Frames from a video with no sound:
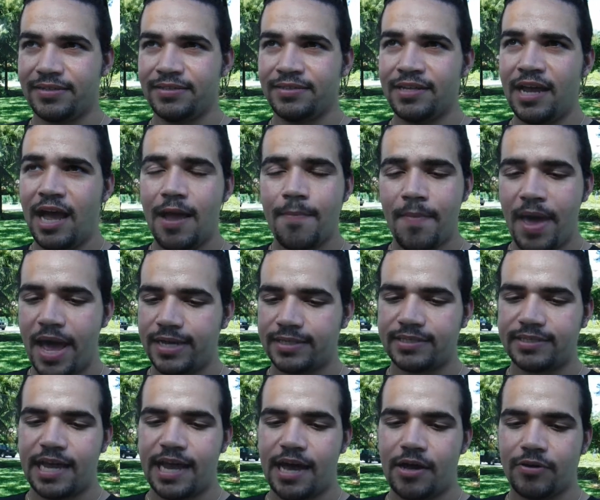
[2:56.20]
Not
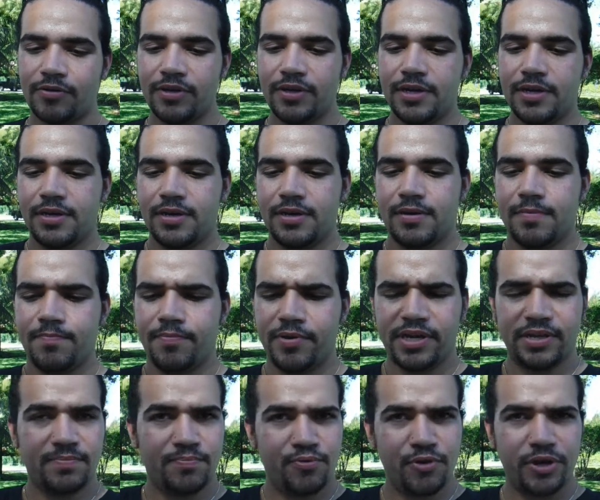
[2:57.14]
maxed out,
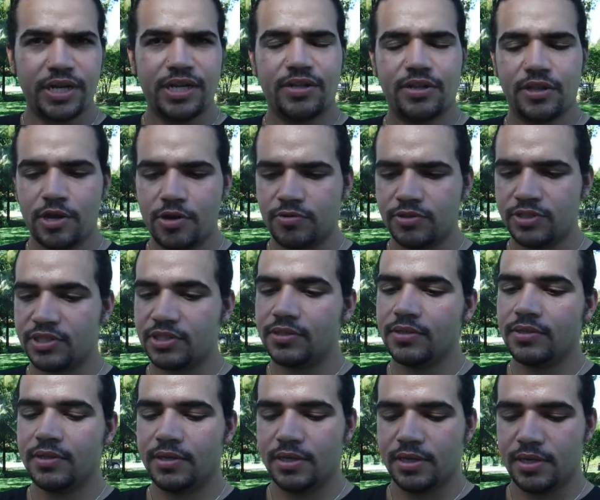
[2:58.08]
but pretty close.
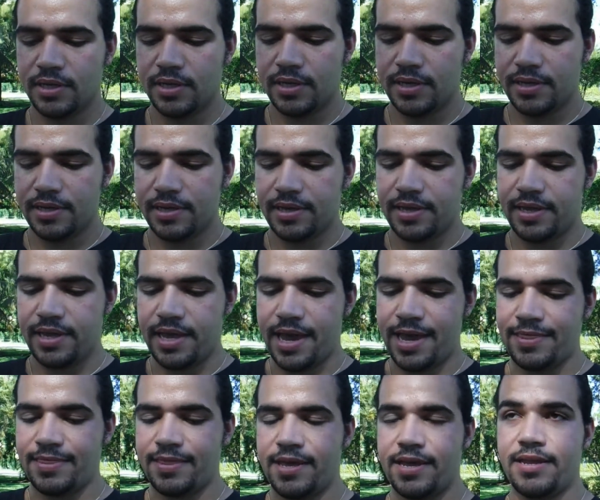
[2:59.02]

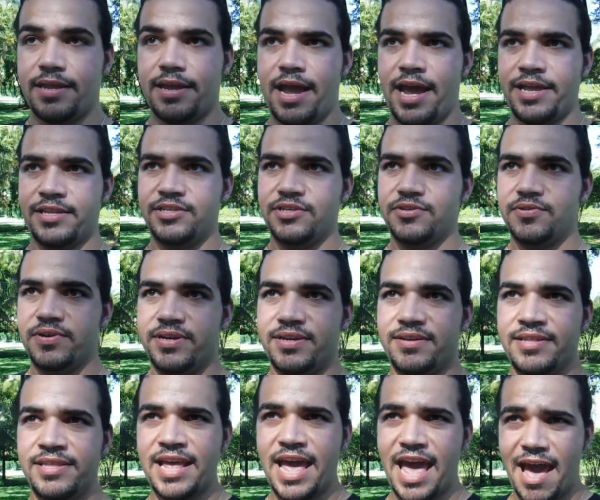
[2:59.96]
And then I do,
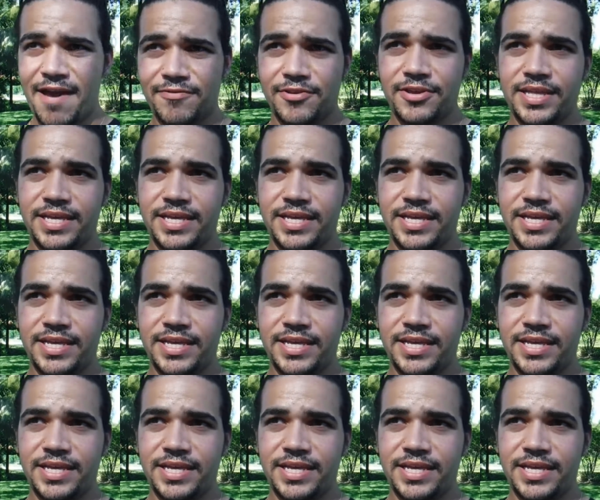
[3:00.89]
after